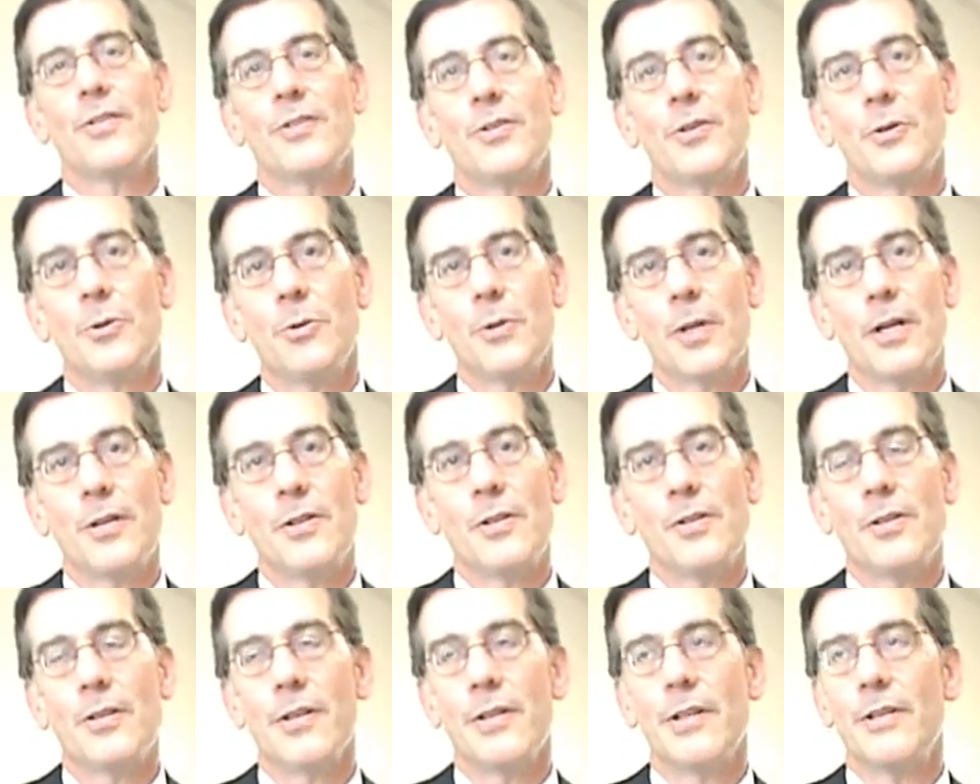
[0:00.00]
to
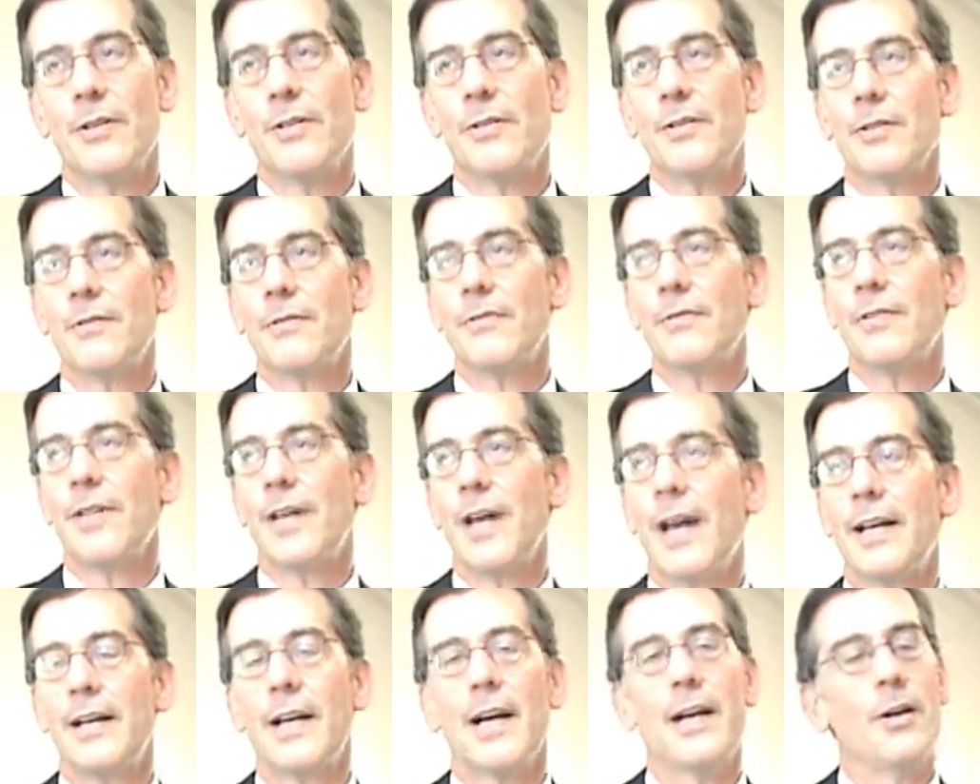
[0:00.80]
legislators. If, yeah.
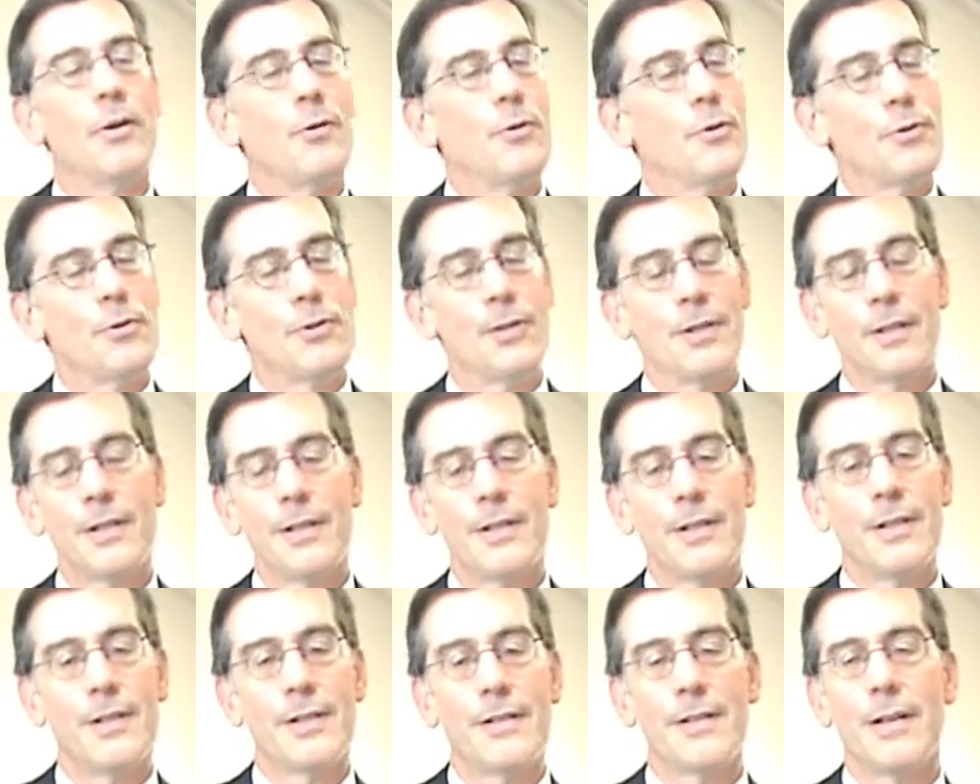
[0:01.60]
Uh, I, I, know there's a,
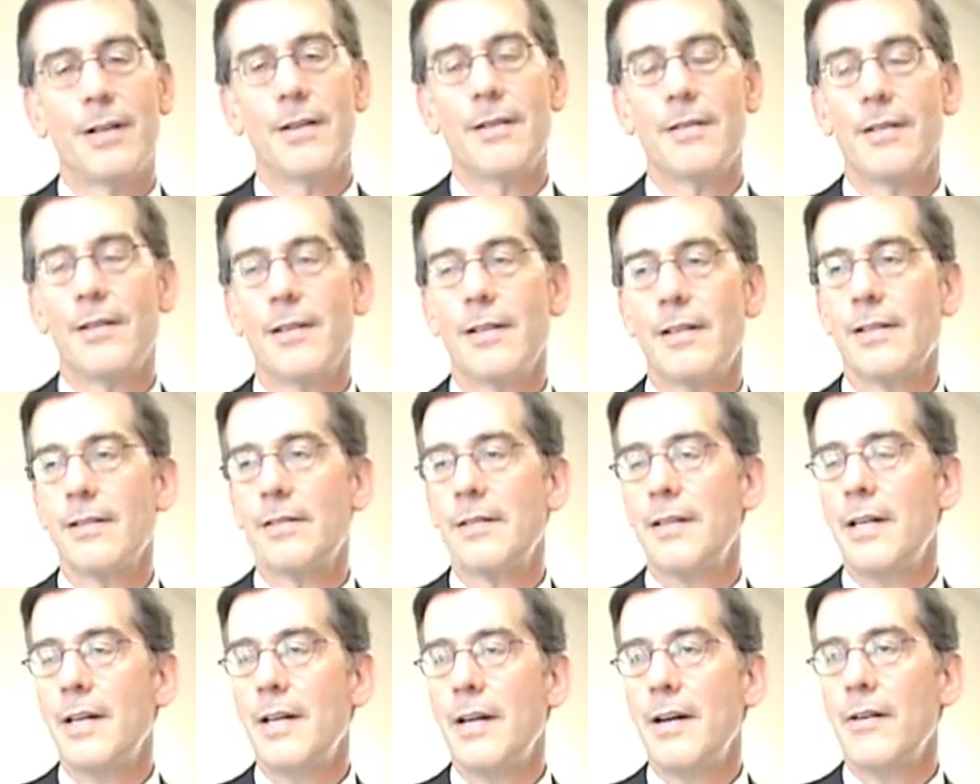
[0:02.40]
a,
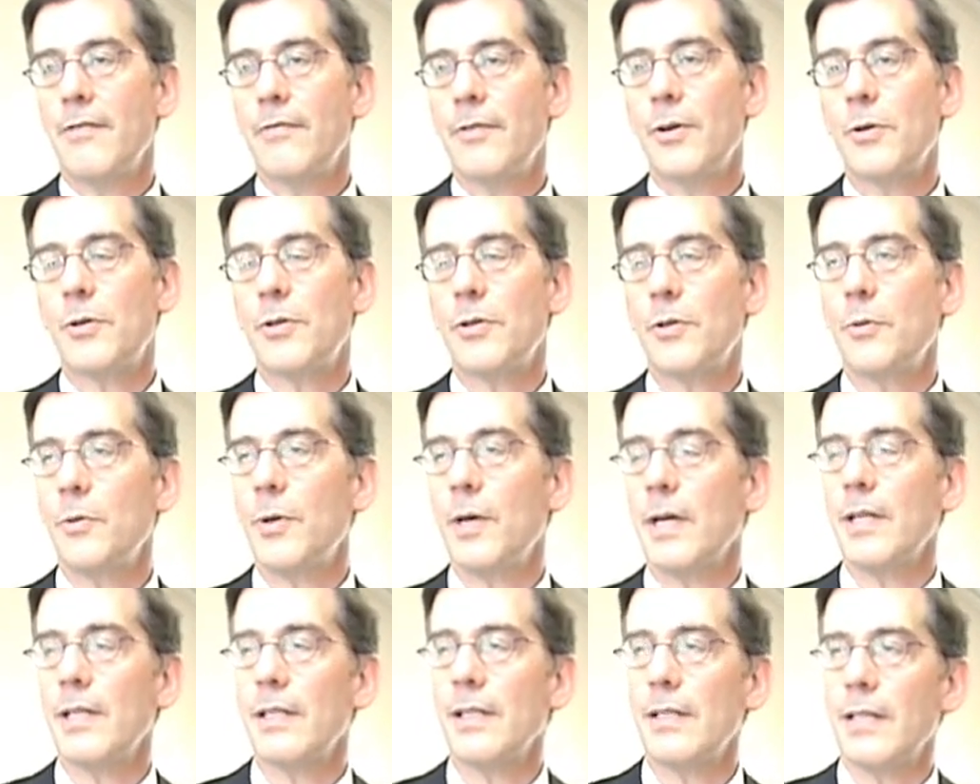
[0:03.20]
a folks who
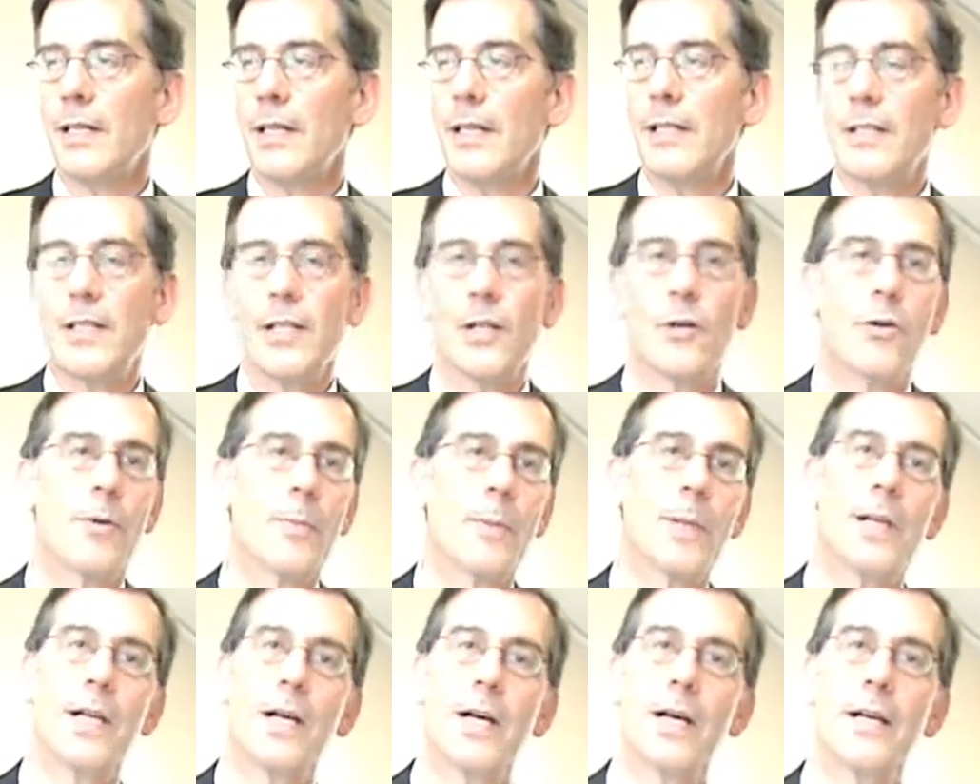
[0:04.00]
want to uh,
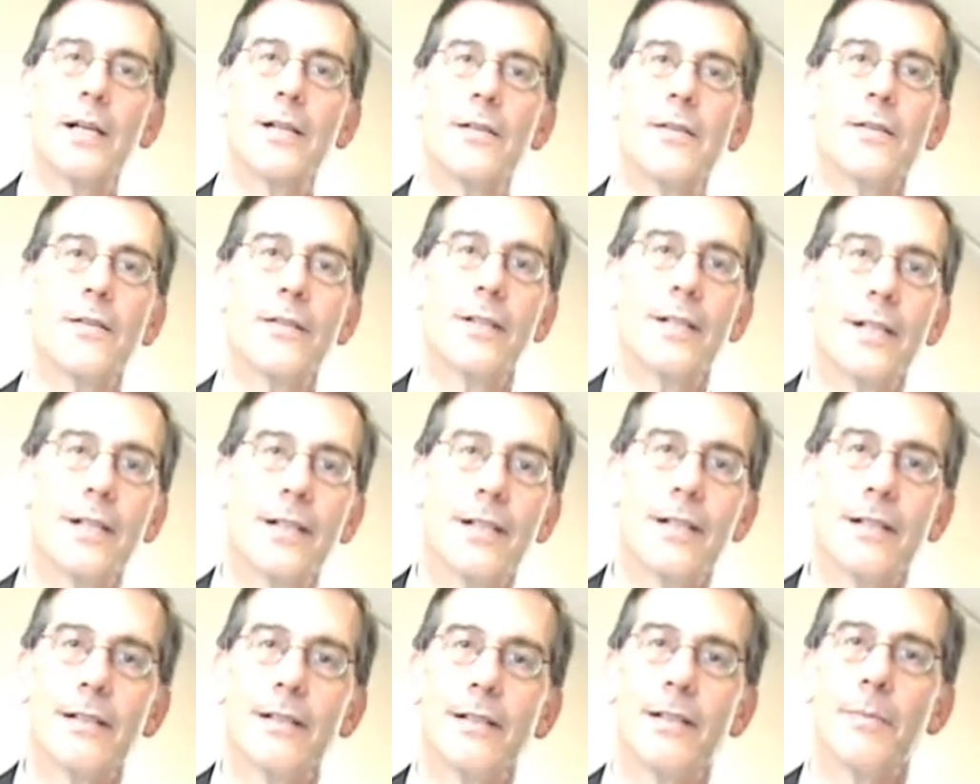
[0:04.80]
decriminalize
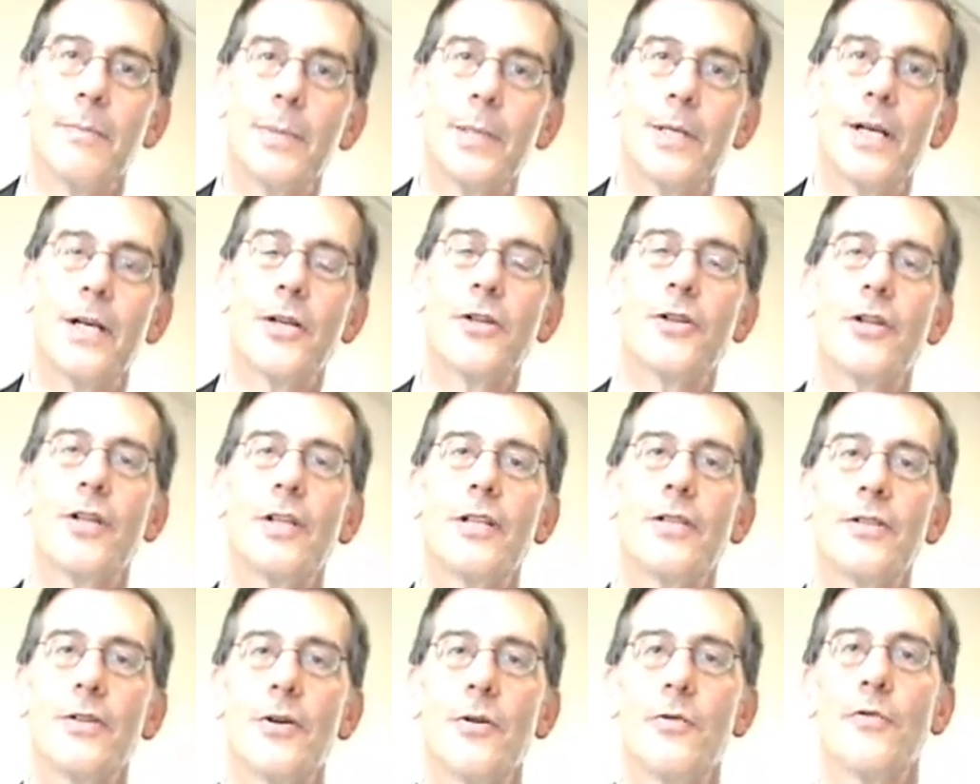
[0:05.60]
uh,
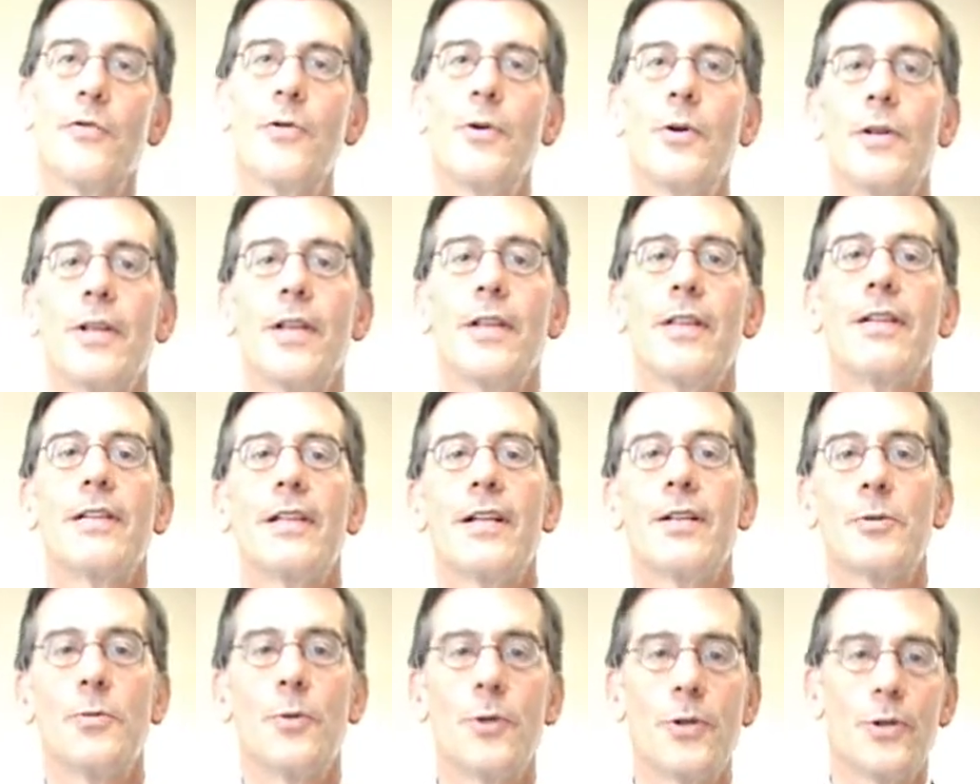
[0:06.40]
possession and so forth. I
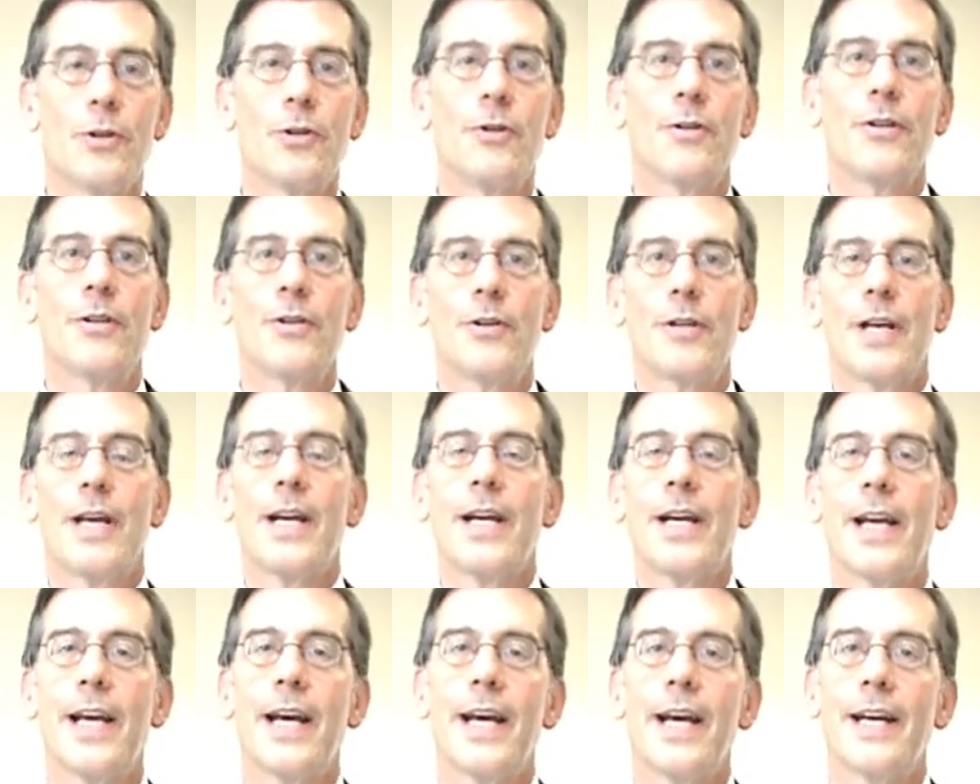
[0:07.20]
think that's what you're, you're
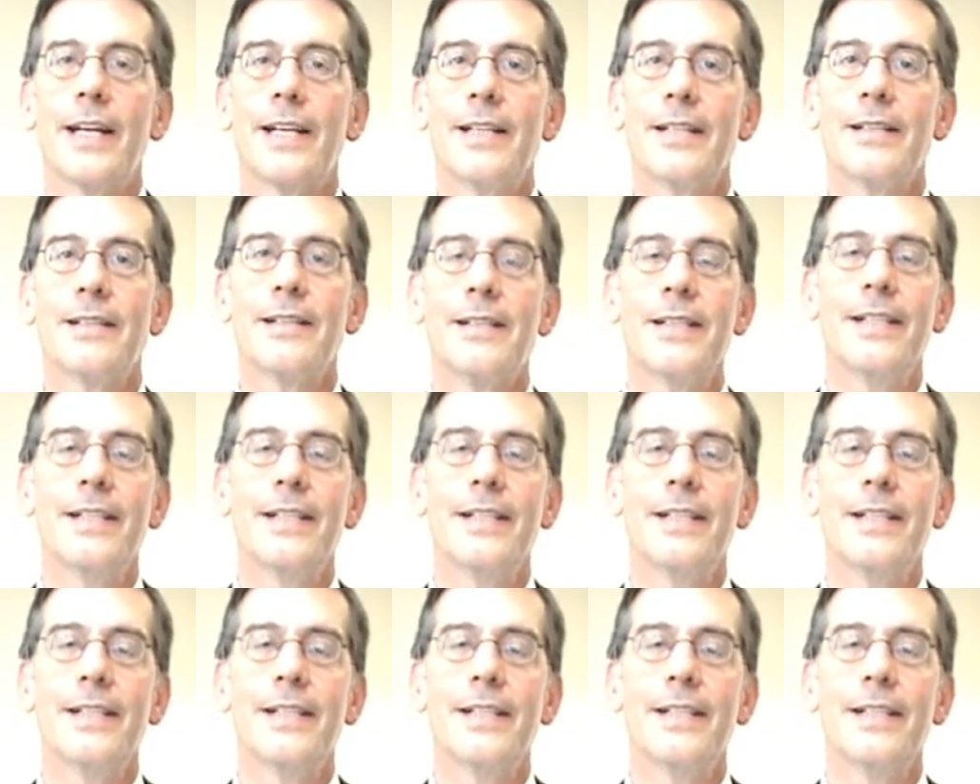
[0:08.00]
getting at.